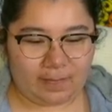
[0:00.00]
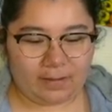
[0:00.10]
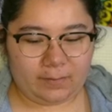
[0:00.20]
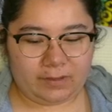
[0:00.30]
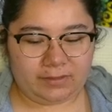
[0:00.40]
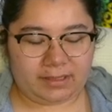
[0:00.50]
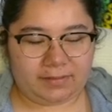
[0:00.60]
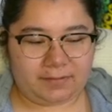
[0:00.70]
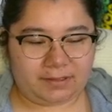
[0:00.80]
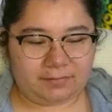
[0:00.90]
But okay,
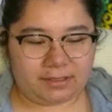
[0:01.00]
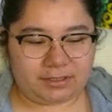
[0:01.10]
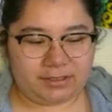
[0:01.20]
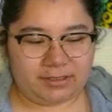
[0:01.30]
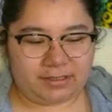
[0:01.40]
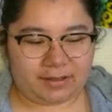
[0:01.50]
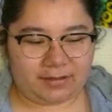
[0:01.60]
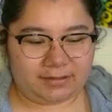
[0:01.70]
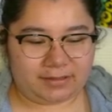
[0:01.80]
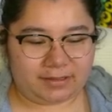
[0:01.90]
what, what should they
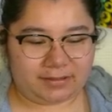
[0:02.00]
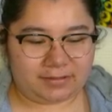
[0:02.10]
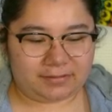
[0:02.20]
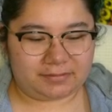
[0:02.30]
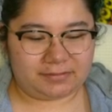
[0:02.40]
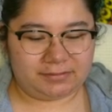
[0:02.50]
call it then though?